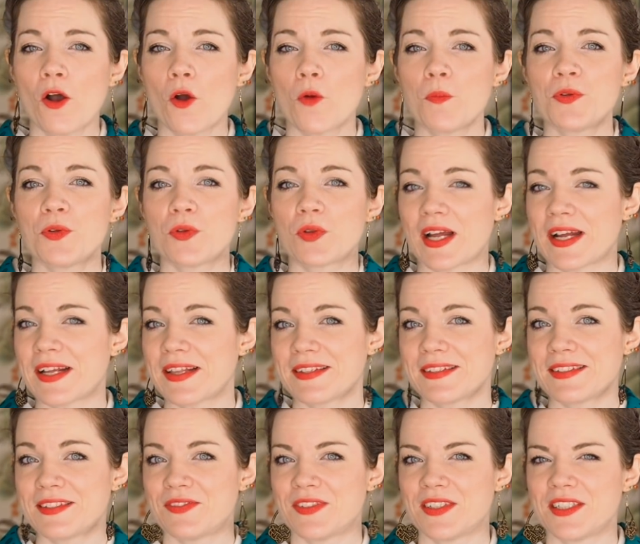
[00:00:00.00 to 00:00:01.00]
hope you liked
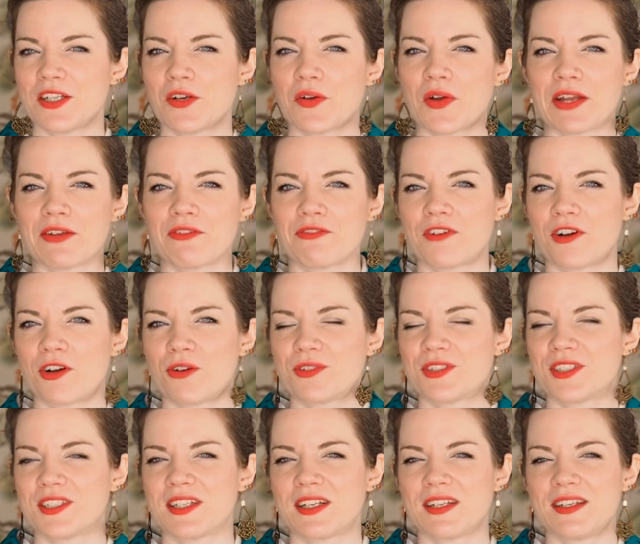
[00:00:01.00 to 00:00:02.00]
this video and
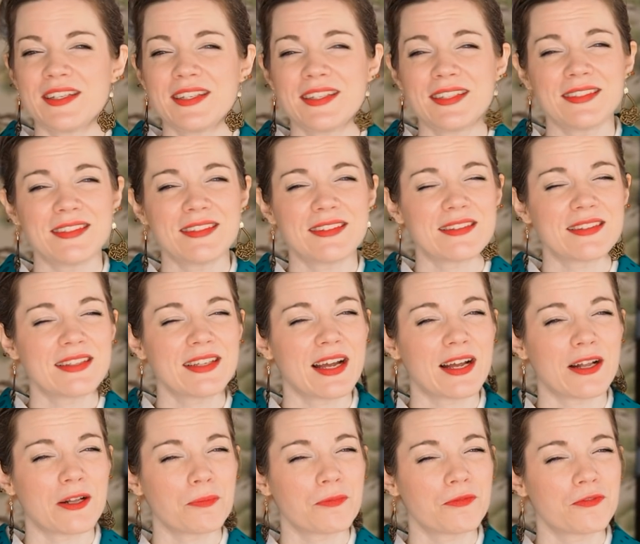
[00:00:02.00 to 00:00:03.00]
found it a little
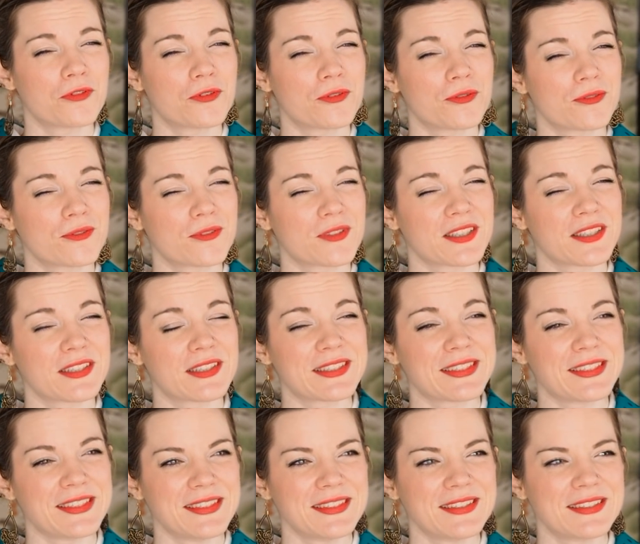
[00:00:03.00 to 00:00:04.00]
helpful, at
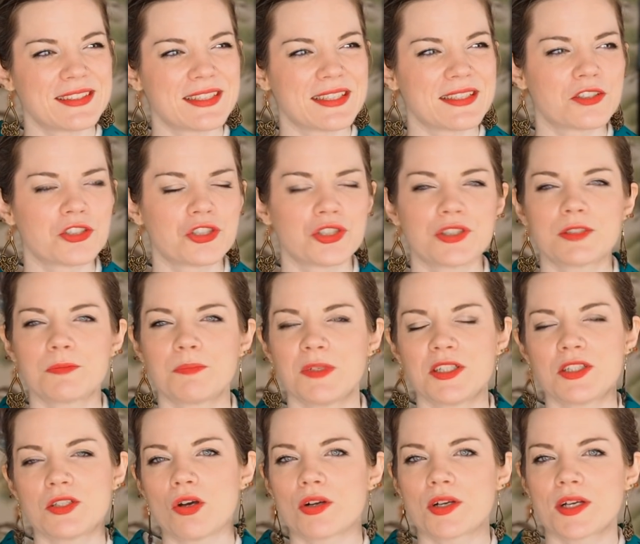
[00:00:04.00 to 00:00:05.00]
least. It's just
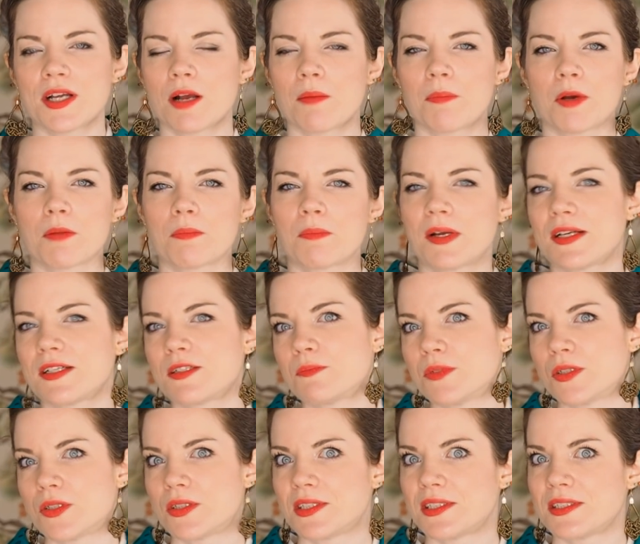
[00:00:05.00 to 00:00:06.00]
me talking about my
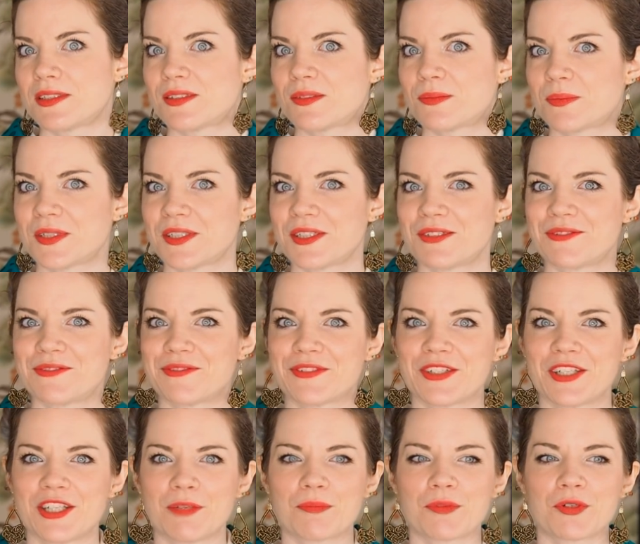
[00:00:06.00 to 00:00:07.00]
experience
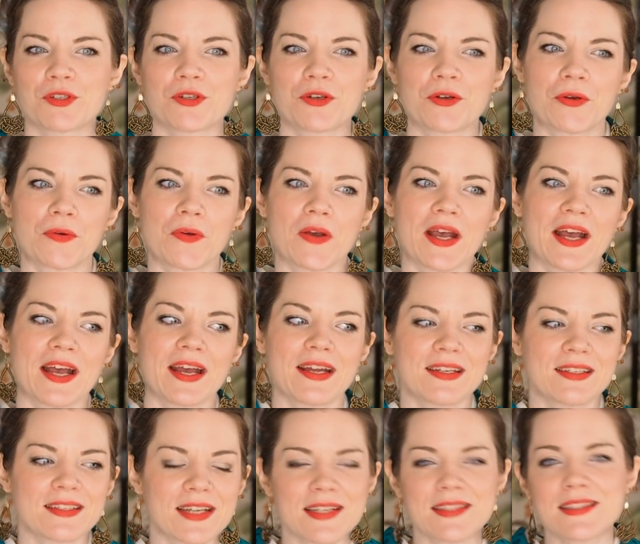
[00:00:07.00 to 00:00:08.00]
with kimono,
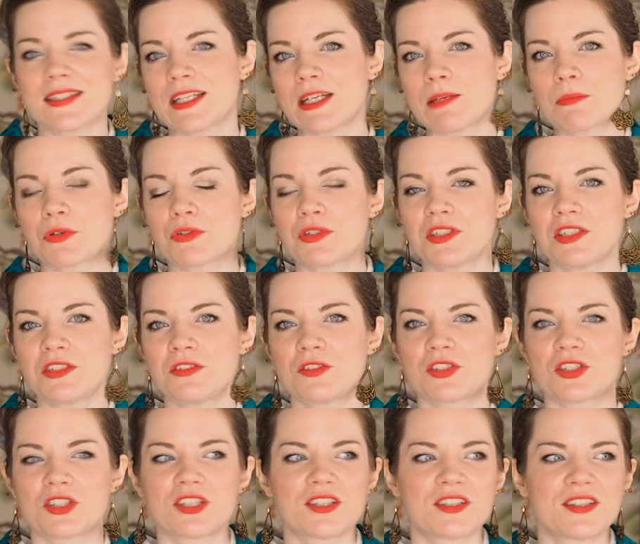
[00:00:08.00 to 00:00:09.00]
and as a kimono
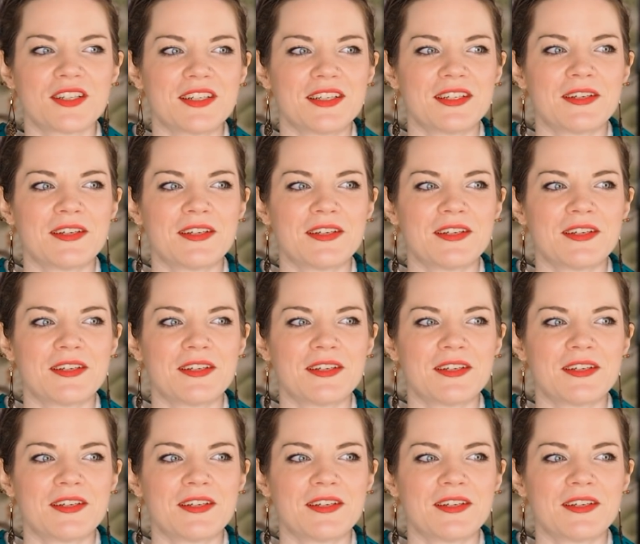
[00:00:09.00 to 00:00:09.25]
teacher,